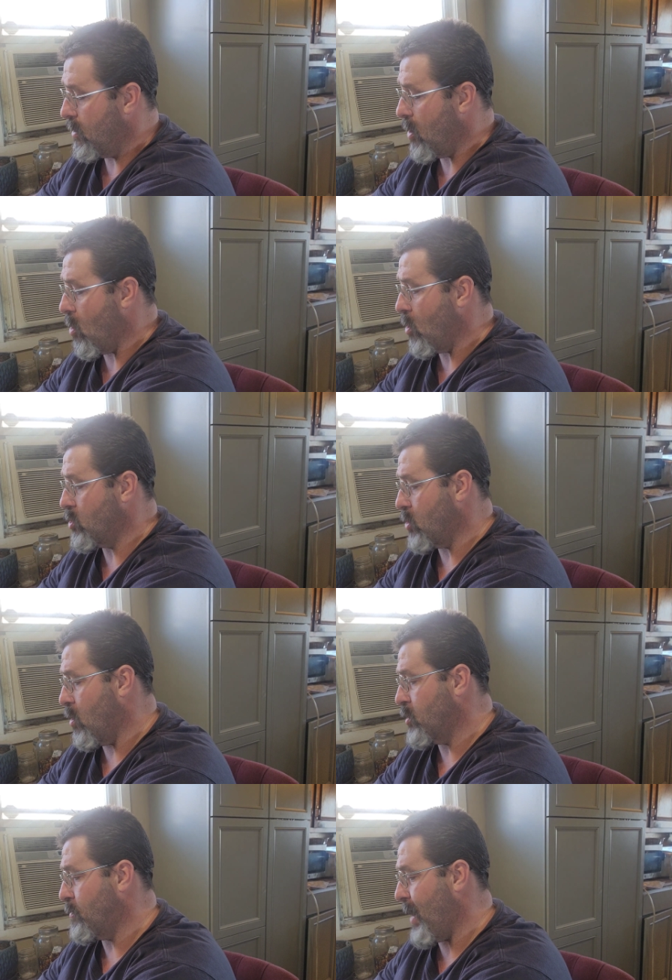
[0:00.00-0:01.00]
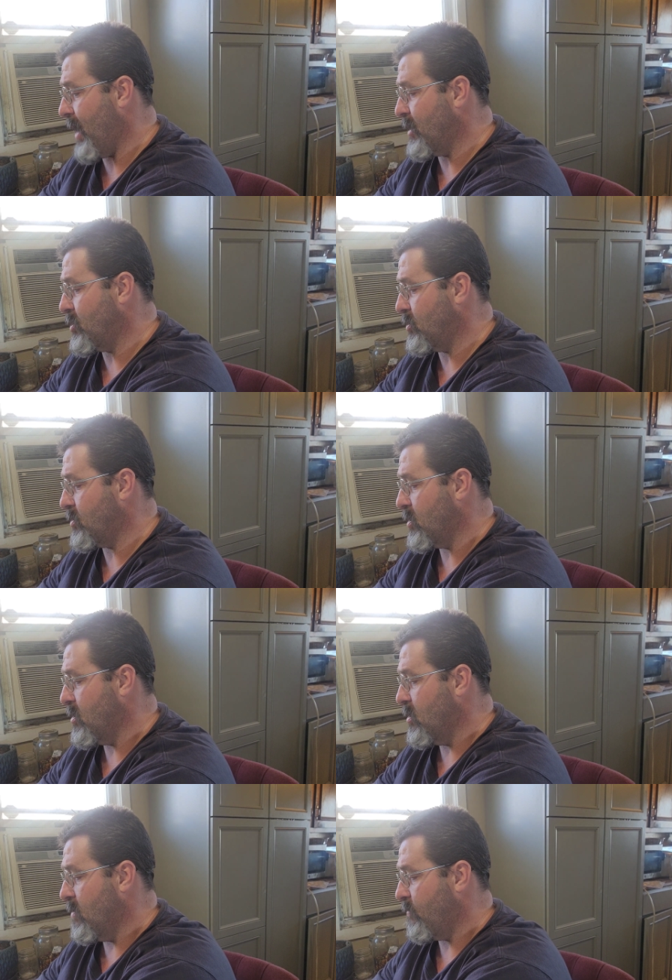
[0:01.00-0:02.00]
large packages
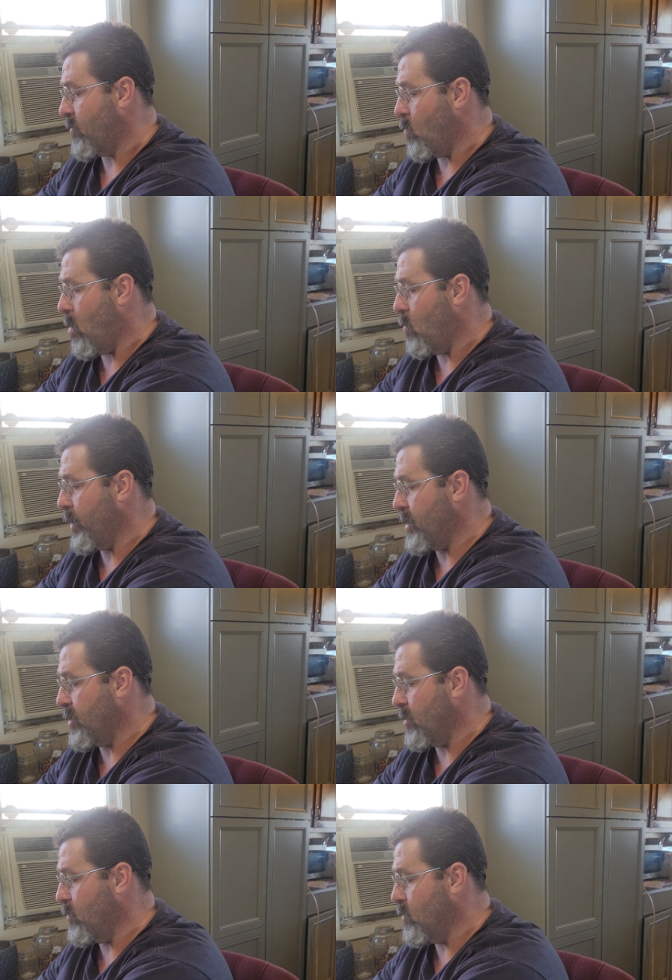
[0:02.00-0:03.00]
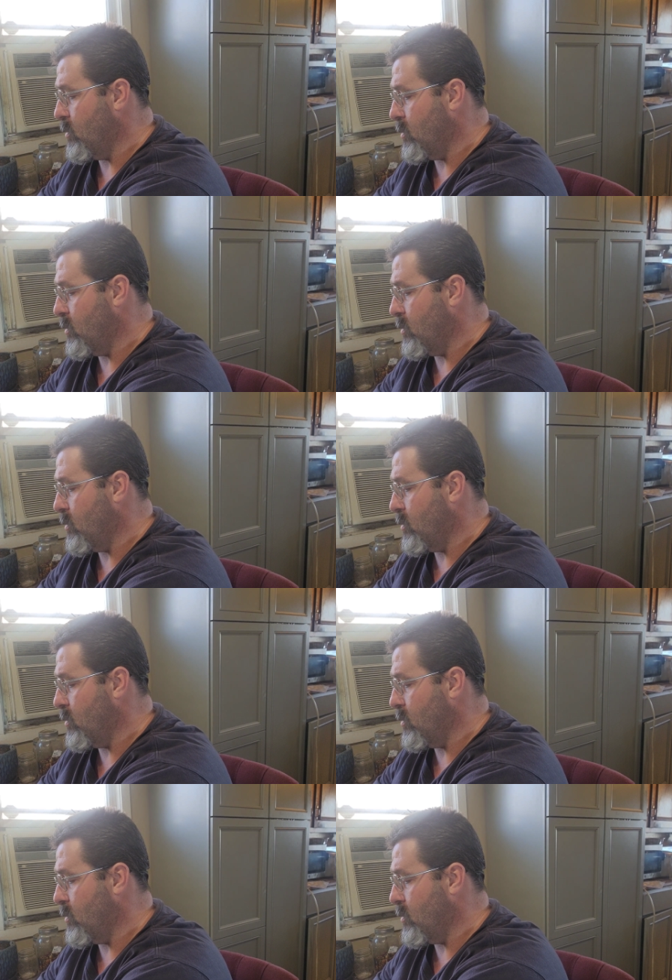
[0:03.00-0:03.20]
for what we do.